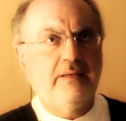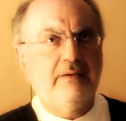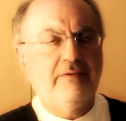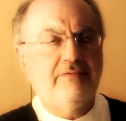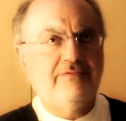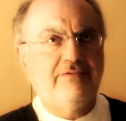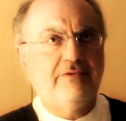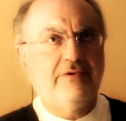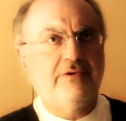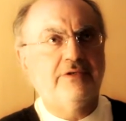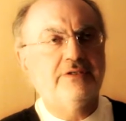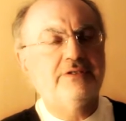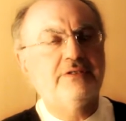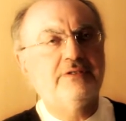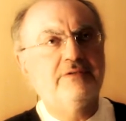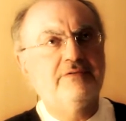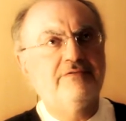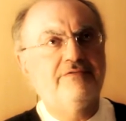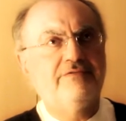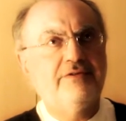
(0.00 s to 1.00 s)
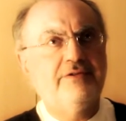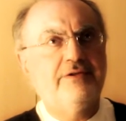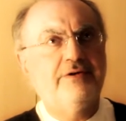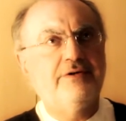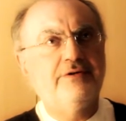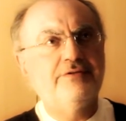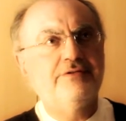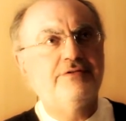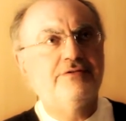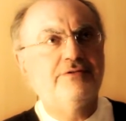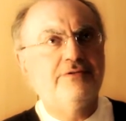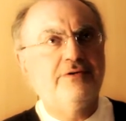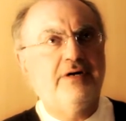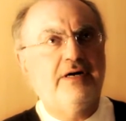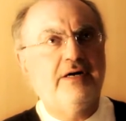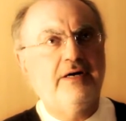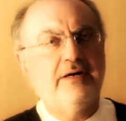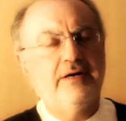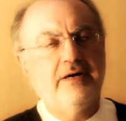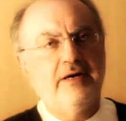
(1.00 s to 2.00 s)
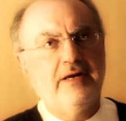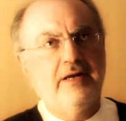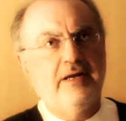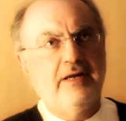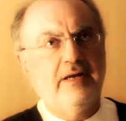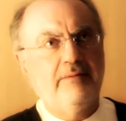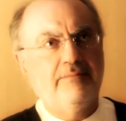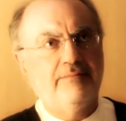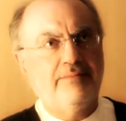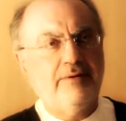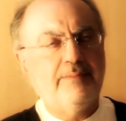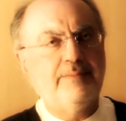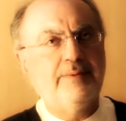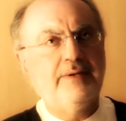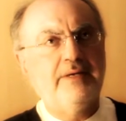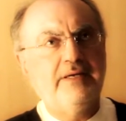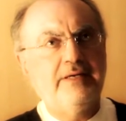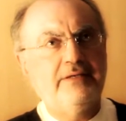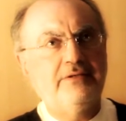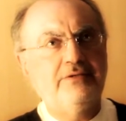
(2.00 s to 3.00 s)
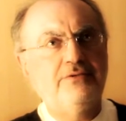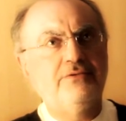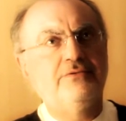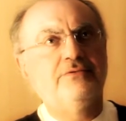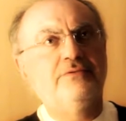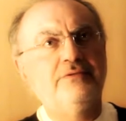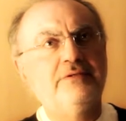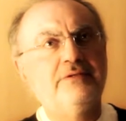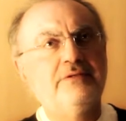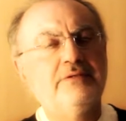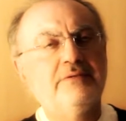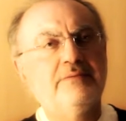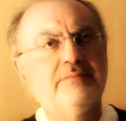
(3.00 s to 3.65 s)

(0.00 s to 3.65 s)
force for those who are properly tuned.